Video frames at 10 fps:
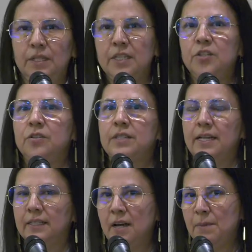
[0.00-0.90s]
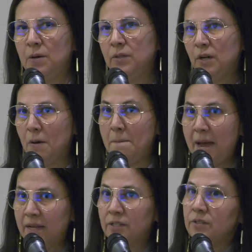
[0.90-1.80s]
teachers that come out are
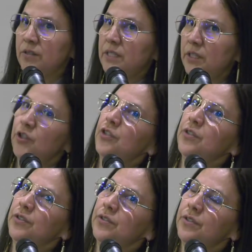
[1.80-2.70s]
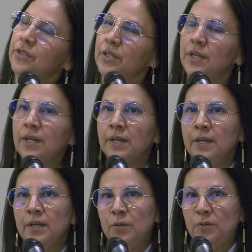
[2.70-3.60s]
master teachers
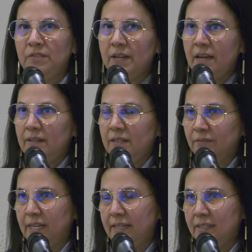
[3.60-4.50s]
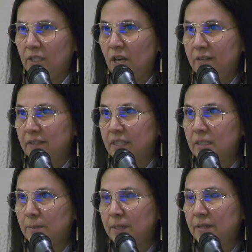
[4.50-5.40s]
who've gained a lot of
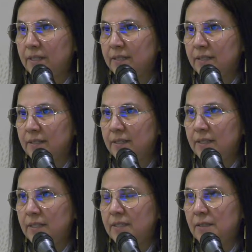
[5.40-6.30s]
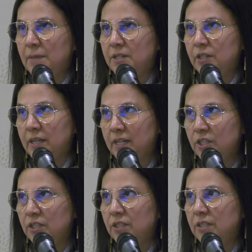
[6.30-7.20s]
experience, did some
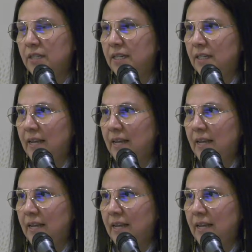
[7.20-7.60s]
education in